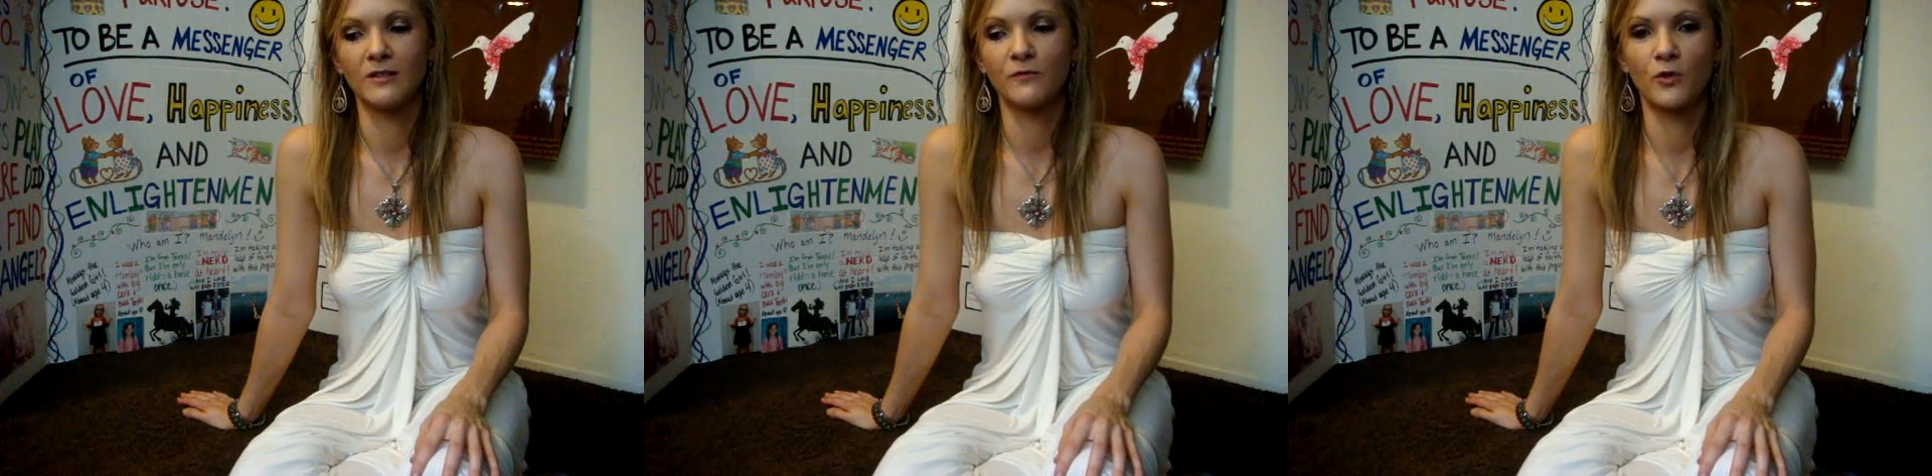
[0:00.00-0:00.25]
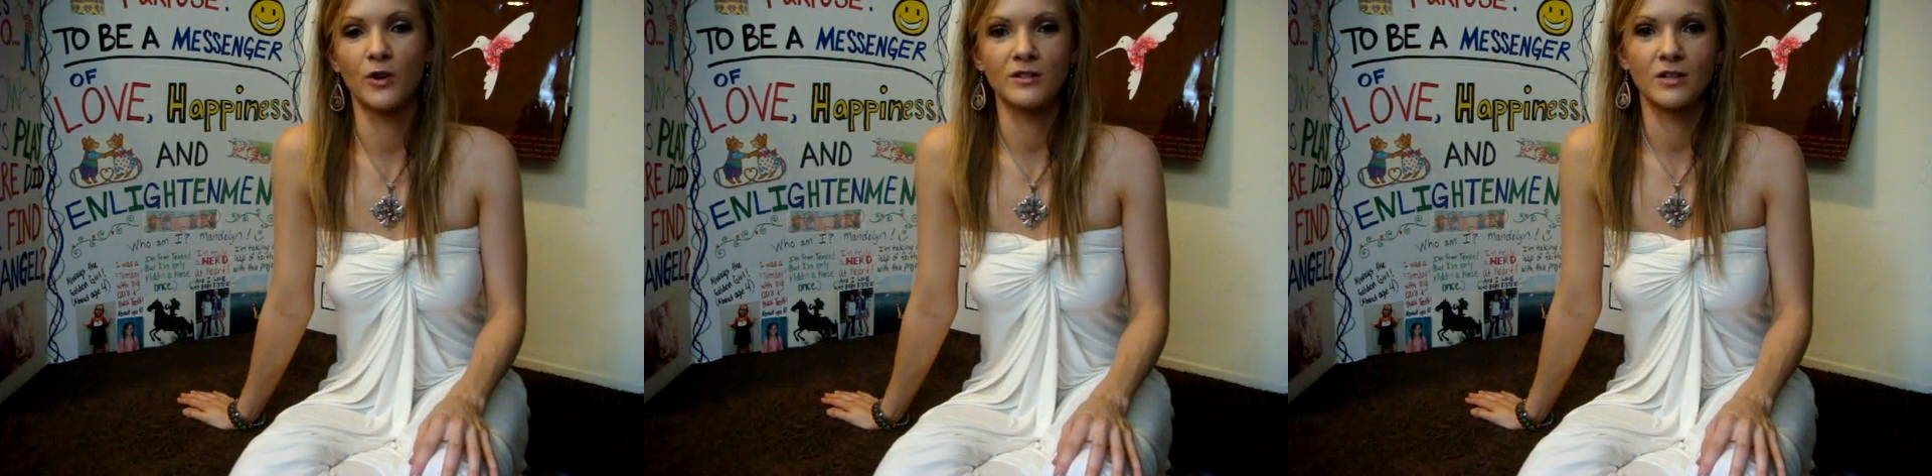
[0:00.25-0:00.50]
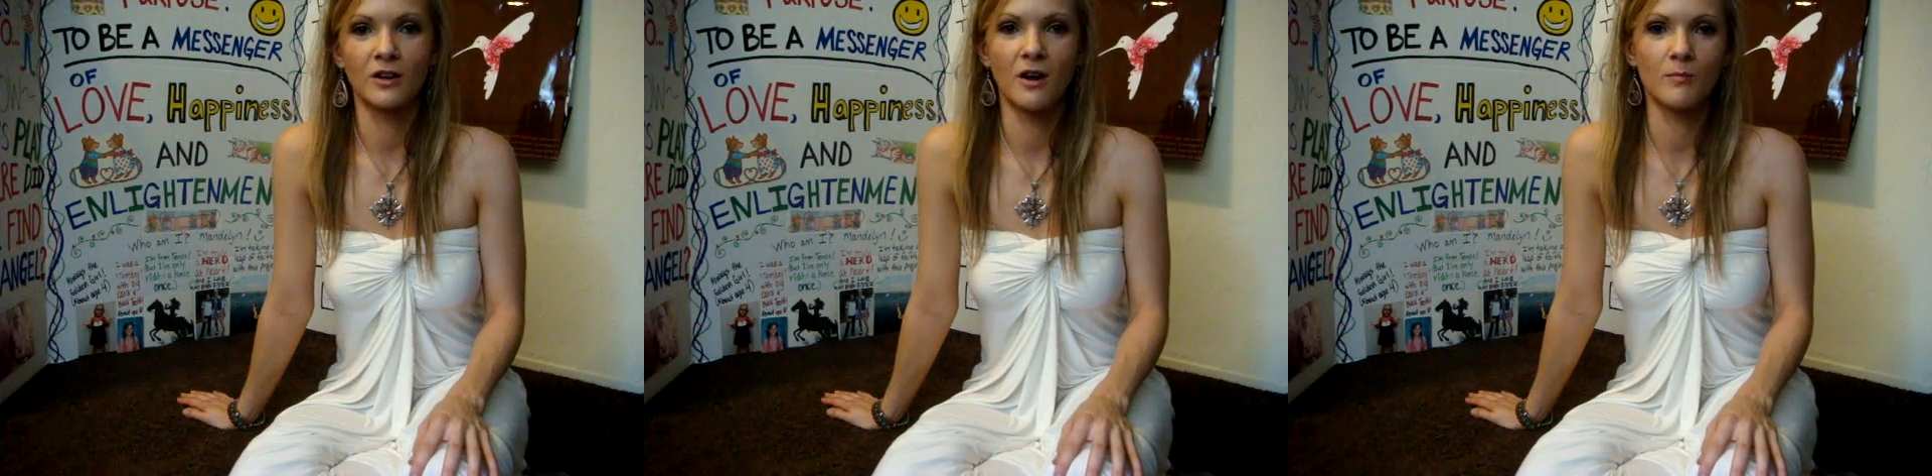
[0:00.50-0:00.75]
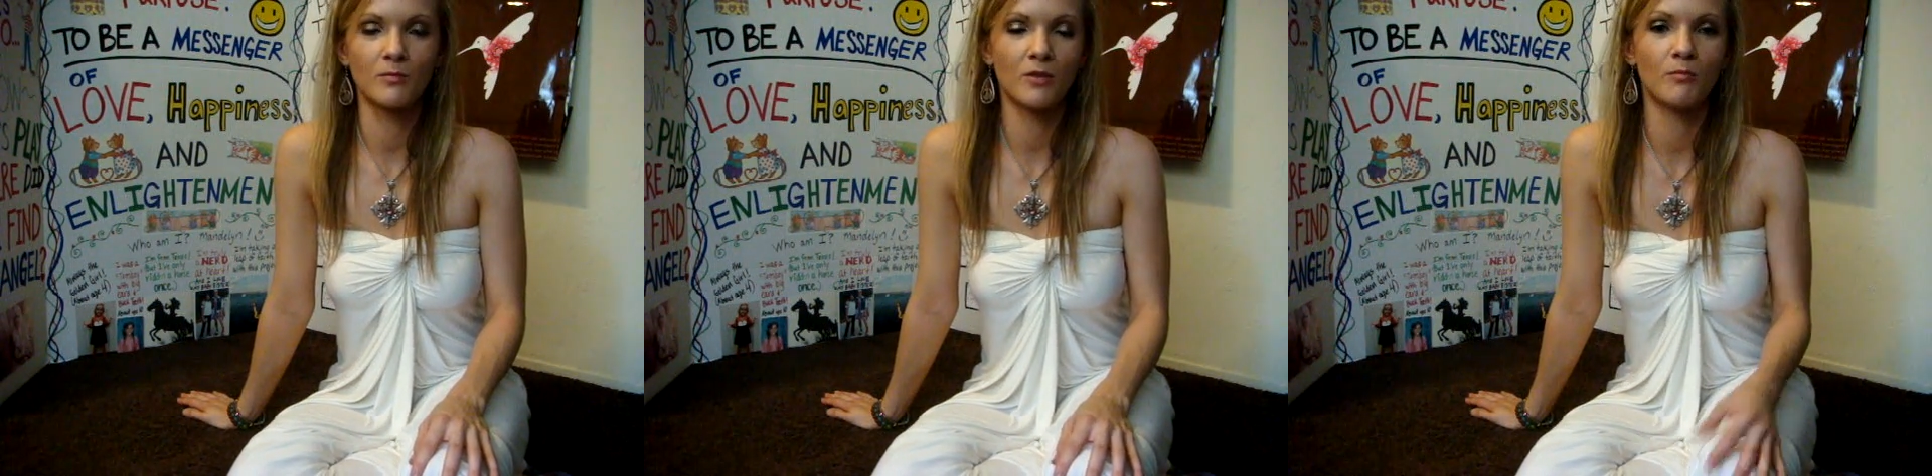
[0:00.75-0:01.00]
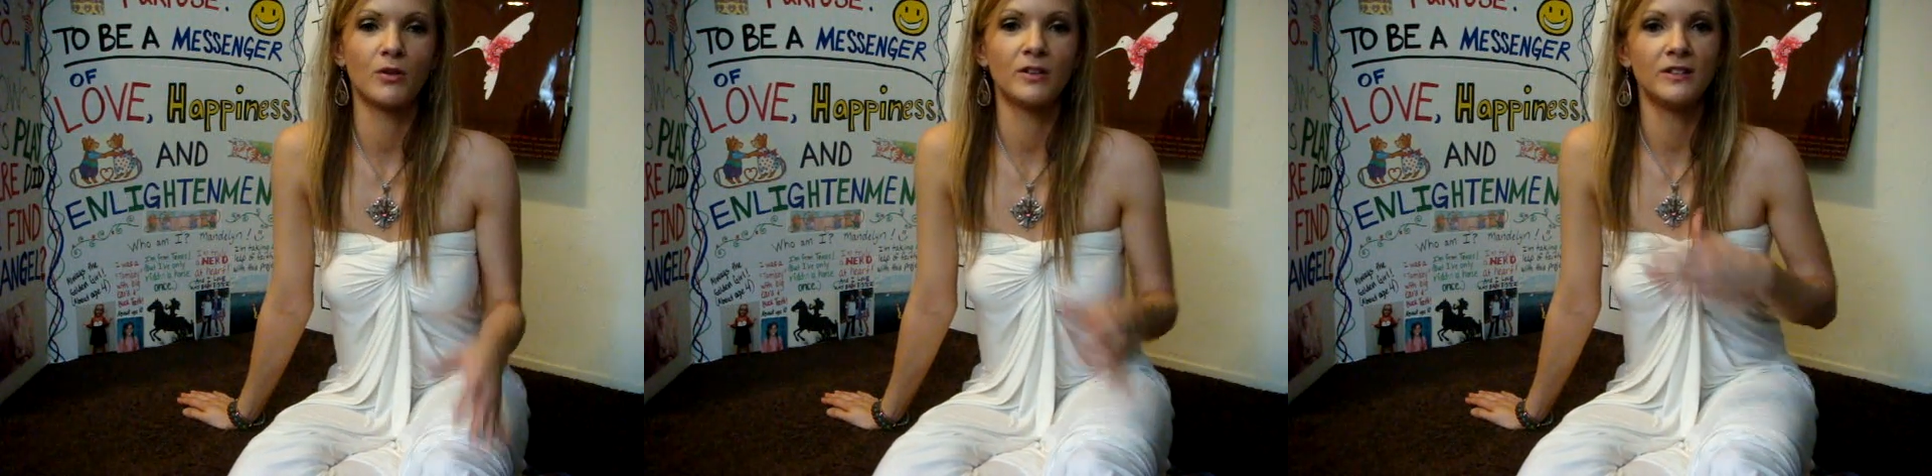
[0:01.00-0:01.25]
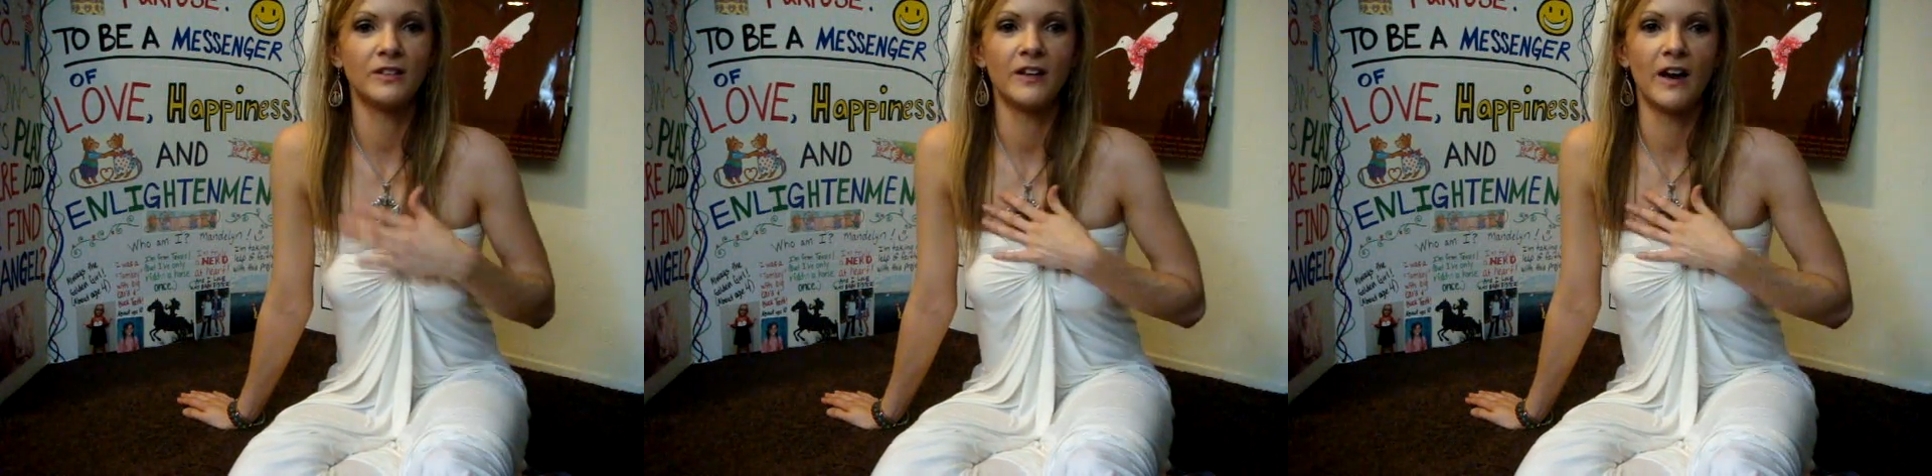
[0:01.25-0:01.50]
for it to come
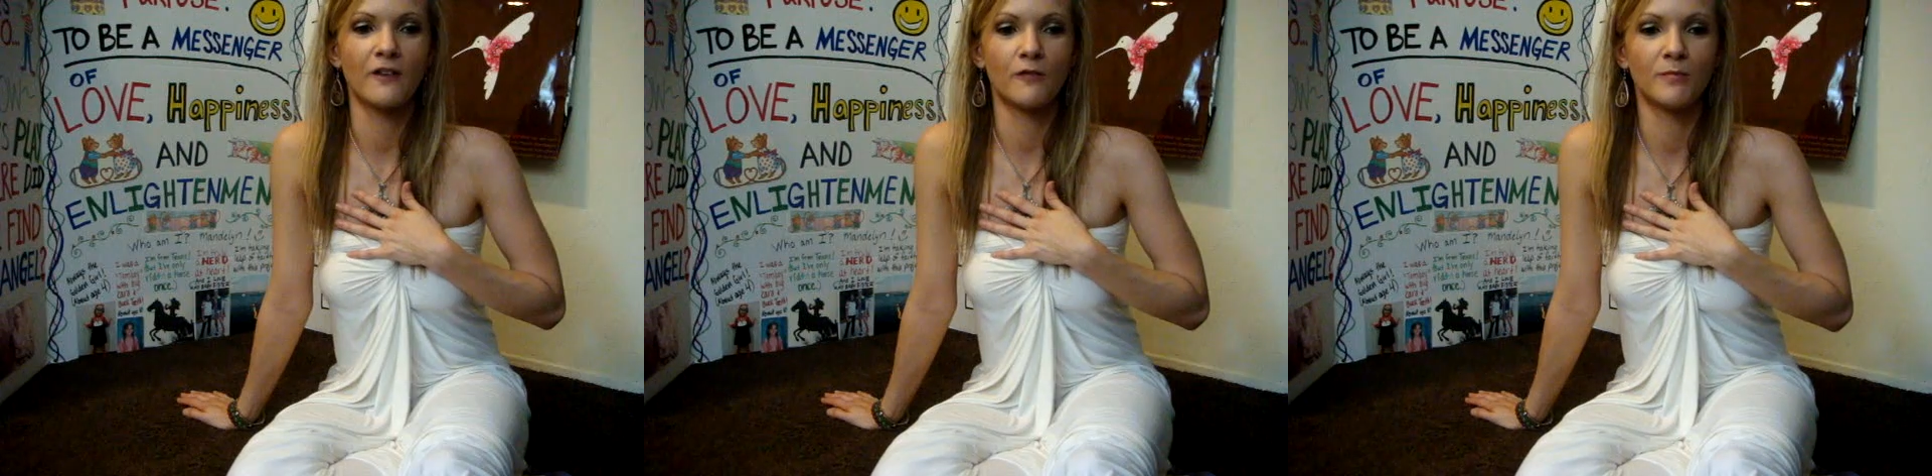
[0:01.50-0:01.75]
completely out